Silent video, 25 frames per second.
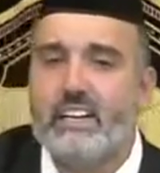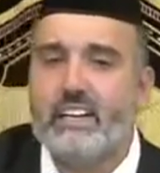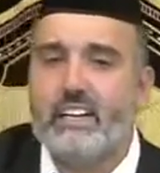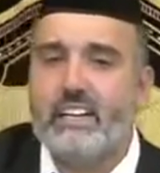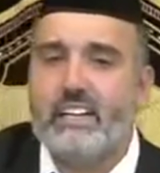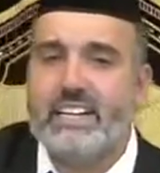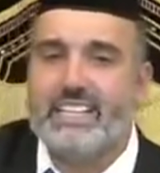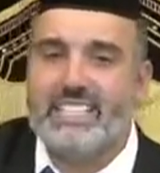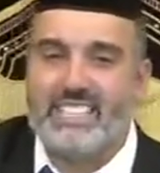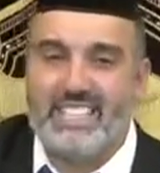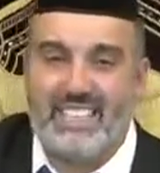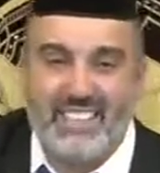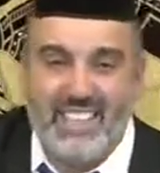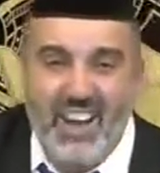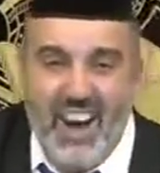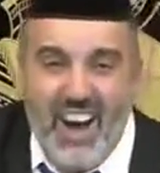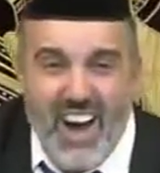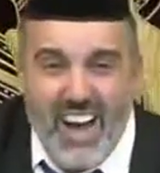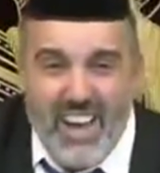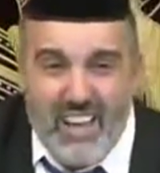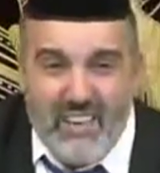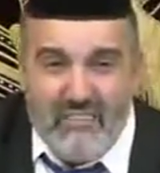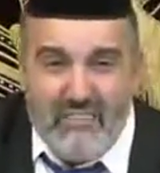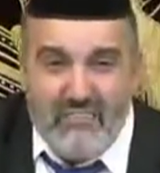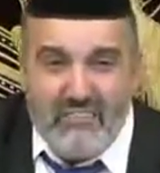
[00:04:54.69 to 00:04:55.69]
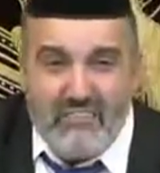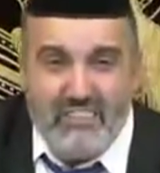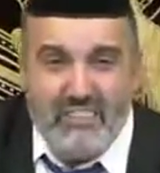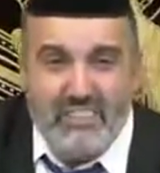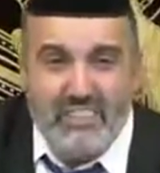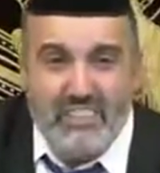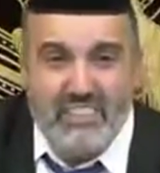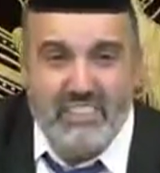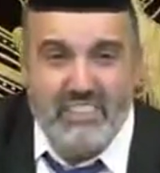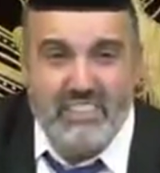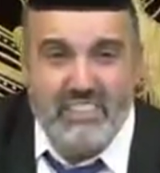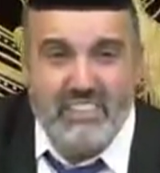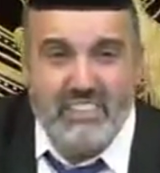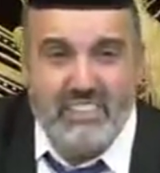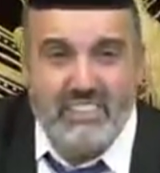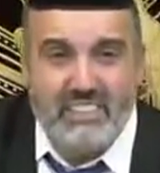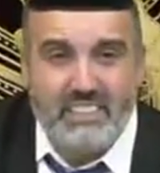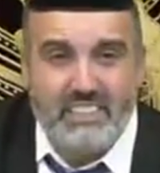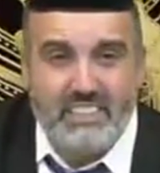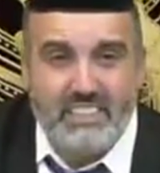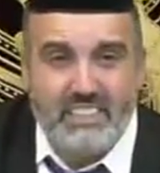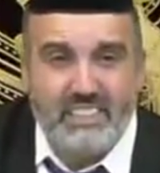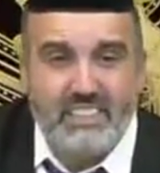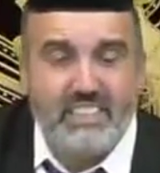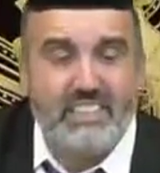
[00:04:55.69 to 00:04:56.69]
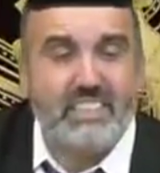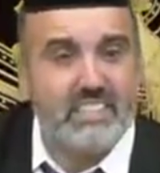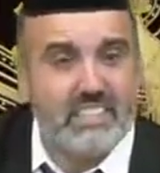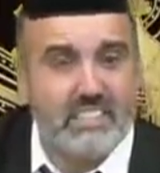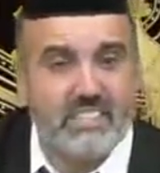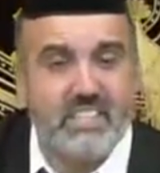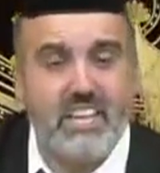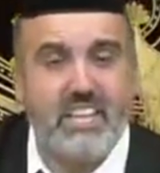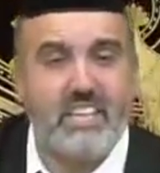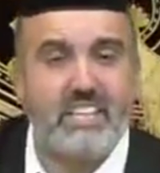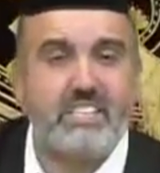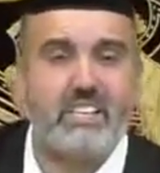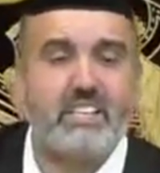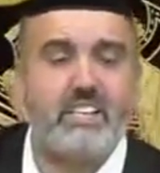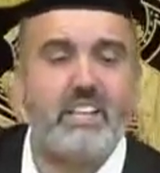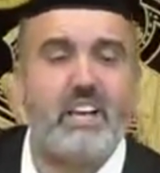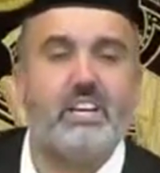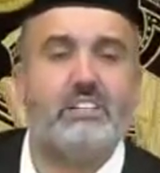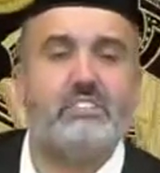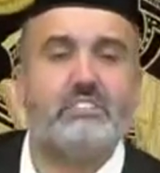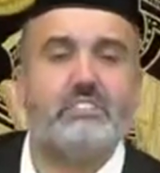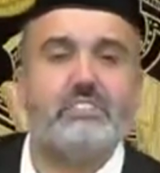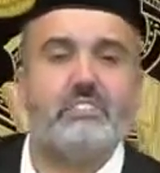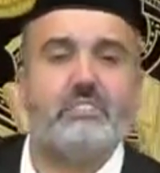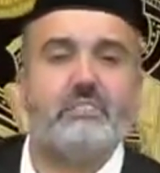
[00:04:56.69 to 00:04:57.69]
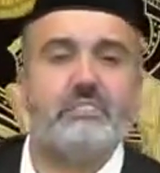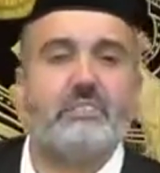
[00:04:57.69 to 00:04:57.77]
He's alive? He says, "Yeah, he's alive.